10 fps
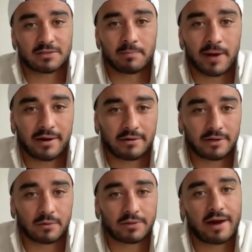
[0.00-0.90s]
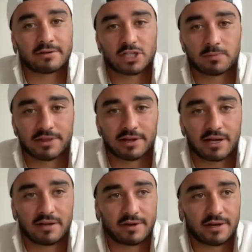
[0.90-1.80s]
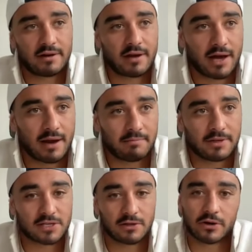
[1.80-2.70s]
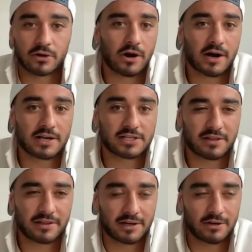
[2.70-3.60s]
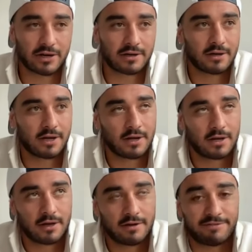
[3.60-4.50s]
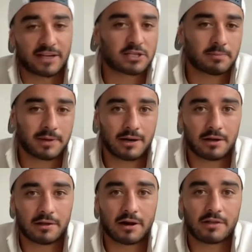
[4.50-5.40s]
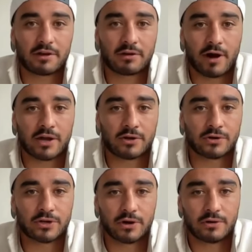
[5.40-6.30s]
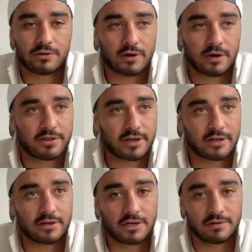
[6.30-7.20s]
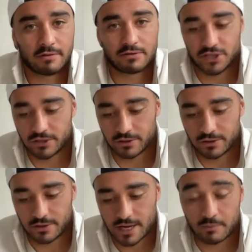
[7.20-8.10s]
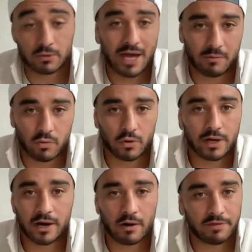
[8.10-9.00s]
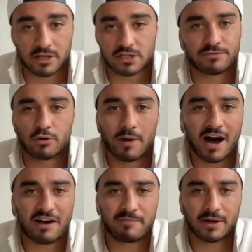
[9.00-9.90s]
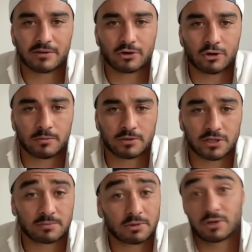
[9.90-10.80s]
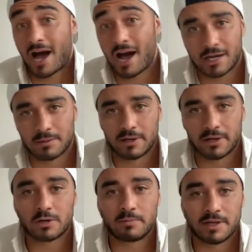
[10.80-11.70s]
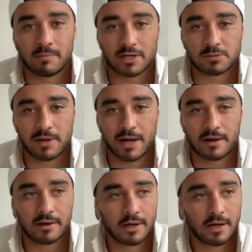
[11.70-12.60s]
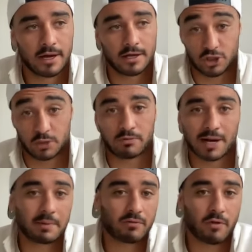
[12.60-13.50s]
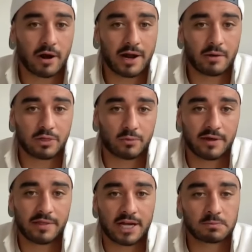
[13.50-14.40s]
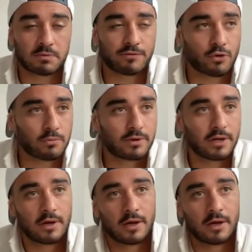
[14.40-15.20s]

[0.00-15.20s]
debate. You know, with Aaron Smith leaving, um, there's a lot of guys, and I think a lot of flexibility that I think Ray could go. I think, you know, you've obviously got um, Cam Roigard, who I think is the form halfback in the competition, arguably could be the best player in Super Rugby right now with the way that he's performed.